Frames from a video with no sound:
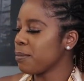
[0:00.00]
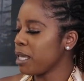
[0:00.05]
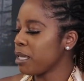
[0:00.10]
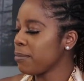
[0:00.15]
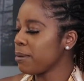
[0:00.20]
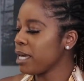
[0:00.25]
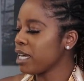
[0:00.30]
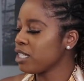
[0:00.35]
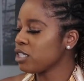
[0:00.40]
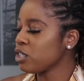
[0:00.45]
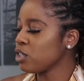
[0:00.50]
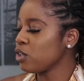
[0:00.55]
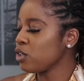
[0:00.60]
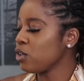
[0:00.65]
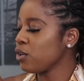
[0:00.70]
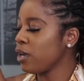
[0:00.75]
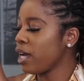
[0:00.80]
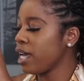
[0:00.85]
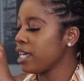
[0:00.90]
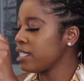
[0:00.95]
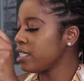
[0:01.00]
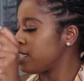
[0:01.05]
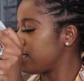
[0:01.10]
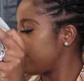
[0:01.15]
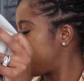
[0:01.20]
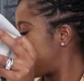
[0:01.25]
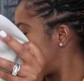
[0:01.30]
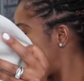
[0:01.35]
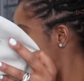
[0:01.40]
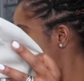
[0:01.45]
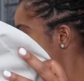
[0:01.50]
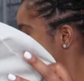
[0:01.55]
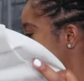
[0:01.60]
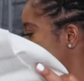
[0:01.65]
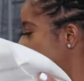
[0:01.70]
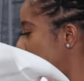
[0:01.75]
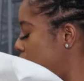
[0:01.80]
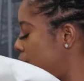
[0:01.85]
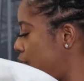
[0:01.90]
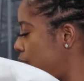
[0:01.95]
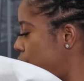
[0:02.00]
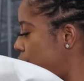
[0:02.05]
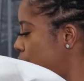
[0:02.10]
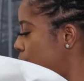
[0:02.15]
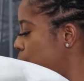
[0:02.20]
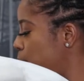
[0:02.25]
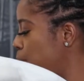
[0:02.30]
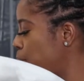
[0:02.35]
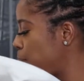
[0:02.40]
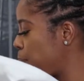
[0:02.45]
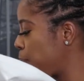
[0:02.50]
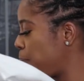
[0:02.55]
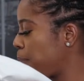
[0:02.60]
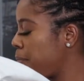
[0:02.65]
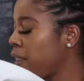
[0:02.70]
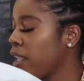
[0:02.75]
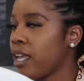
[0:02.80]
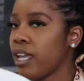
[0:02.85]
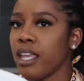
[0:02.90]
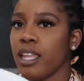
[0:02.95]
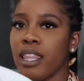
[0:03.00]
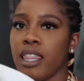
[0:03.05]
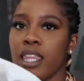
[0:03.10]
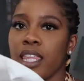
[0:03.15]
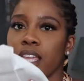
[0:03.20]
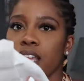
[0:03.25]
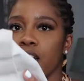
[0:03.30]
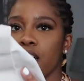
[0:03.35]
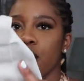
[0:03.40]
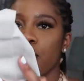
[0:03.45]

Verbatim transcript: Maybe I'll show you guys the detailing in the